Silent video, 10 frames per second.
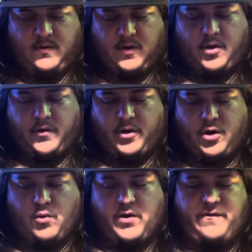all the
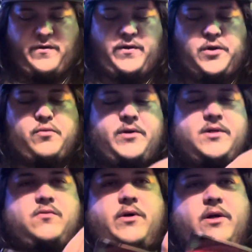artwork for this one
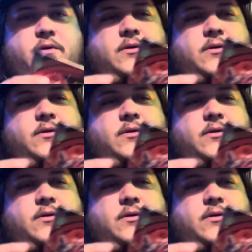as well.